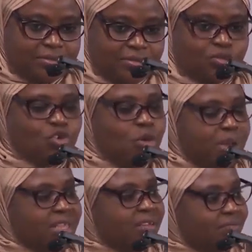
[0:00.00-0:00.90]
to
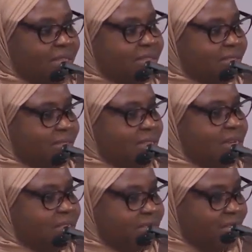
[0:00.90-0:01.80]
come and invest
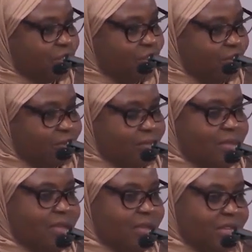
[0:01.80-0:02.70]
in this sector,
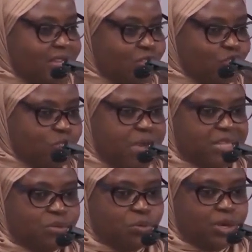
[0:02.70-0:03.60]
kill two
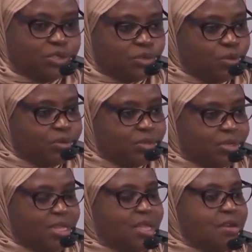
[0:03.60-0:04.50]
birds with one stone,
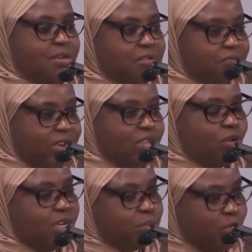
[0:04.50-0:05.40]
leverage
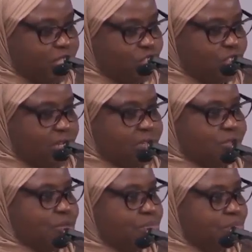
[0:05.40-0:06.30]
on the potential
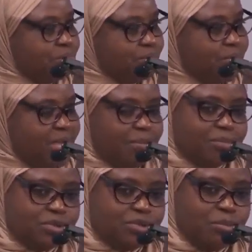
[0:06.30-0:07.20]
to
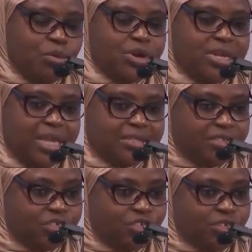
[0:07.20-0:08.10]
support the
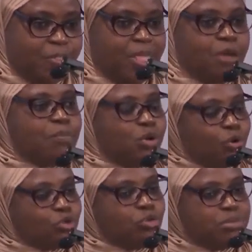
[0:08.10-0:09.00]
SDG, but
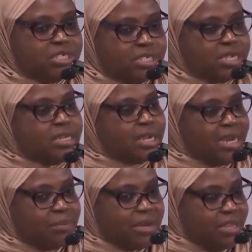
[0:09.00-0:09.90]
also mitigate the
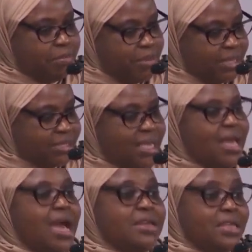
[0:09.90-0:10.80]
climate impacts.
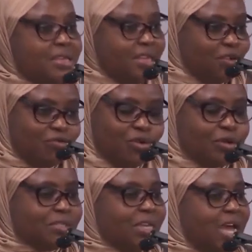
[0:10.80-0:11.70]
And again, of
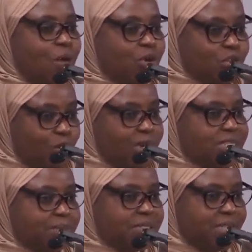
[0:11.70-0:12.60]
course, our
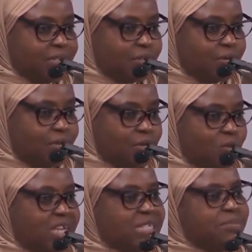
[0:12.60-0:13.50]
tourism sector,
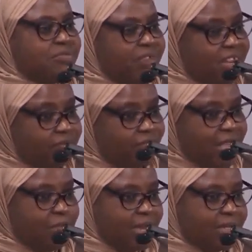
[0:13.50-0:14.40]
which has been very
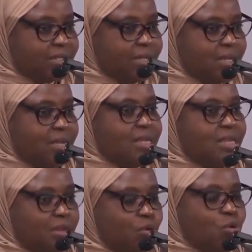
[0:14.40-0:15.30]
vibrant
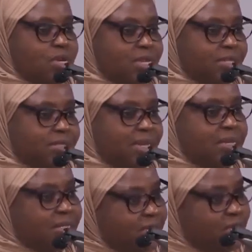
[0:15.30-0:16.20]
in the old days,
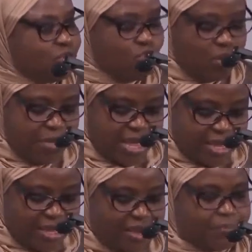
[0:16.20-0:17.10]
and this needs to come back
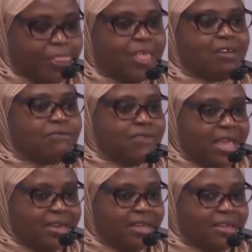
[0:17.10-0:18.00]
again.
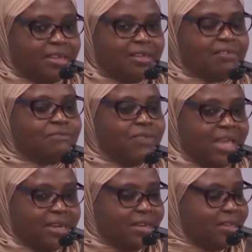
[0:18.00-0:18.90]

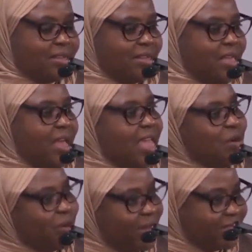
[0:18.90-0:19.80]
Finally, I
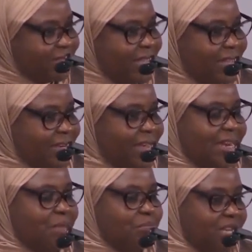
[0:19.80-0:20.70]
understand
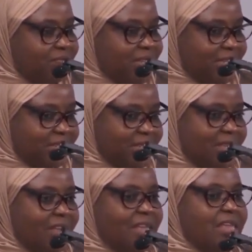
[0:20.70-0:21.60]
and I believe that
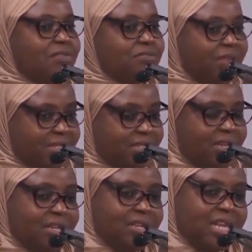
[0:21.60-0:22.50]

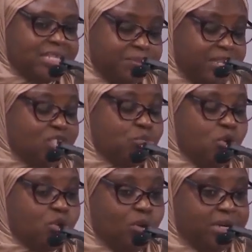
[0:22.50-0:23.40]
investing in especially
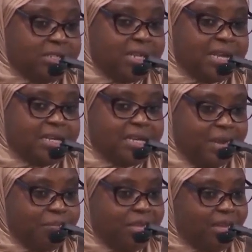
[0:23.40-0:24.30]
small countries like the
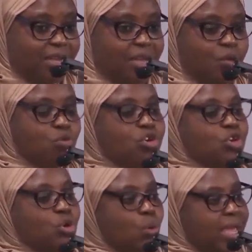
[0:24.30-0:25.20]
Gambia would
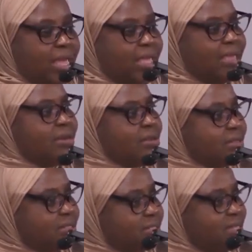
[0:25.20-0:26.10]
require a
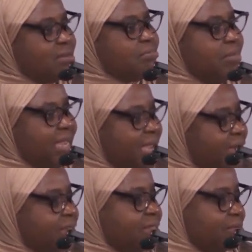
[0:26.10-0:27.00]
de-risking
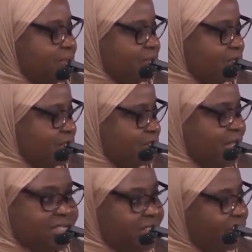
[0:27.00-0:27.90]
mechanism.
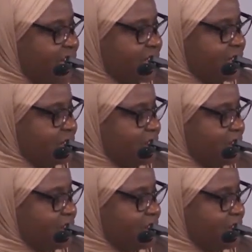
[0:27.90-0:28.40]
That's the fact.